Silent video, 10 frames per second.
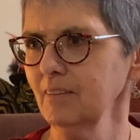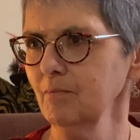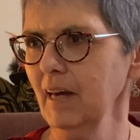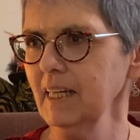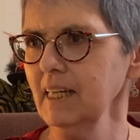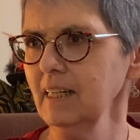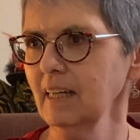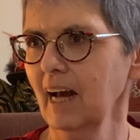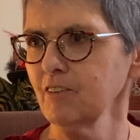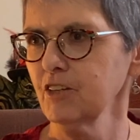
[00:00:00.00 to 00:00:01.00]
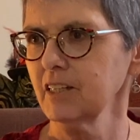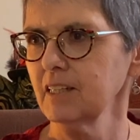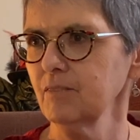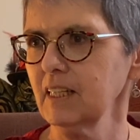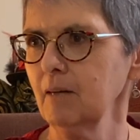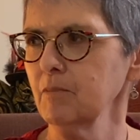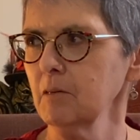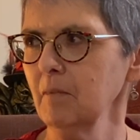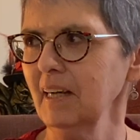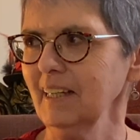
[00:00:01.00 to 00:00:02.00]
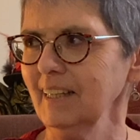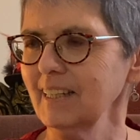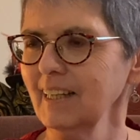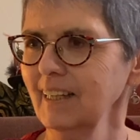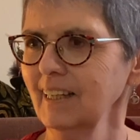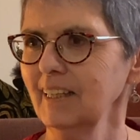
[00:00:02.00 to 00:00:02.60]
there are many adjectives come to mind.